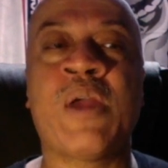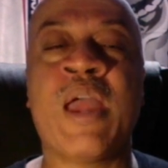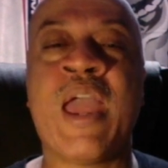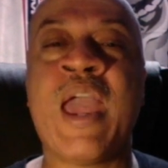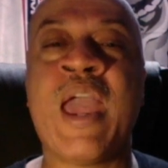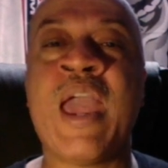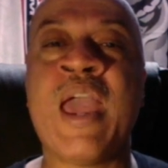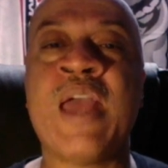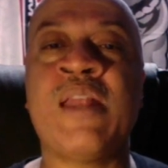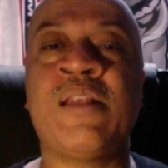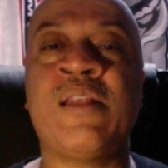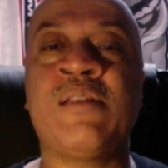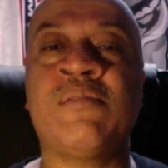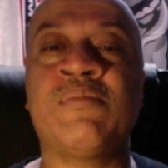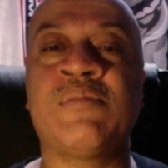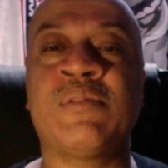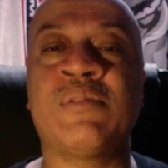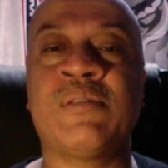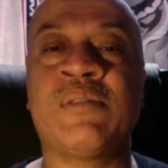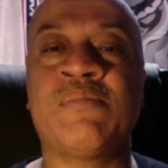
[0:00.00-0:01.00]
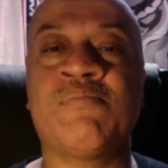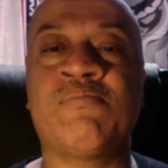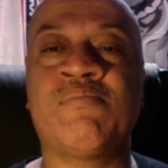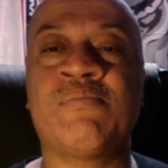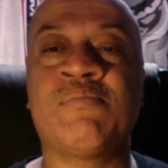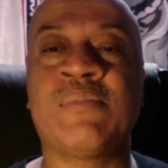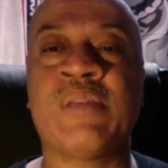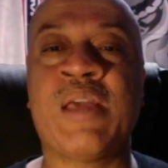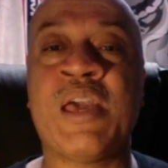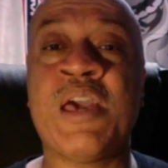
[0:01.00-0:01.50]
had
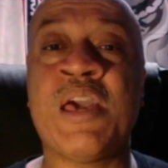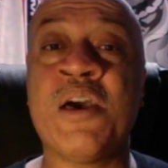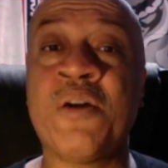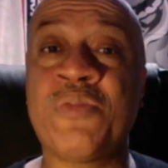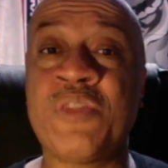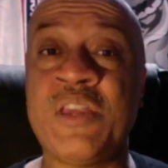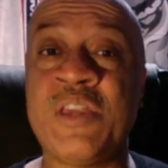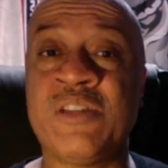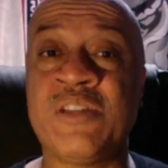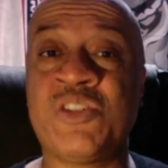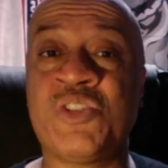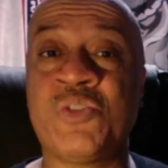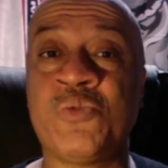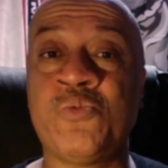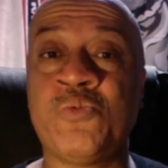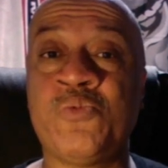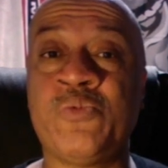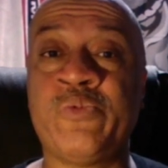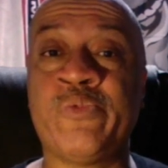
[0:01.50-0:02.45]
health issues,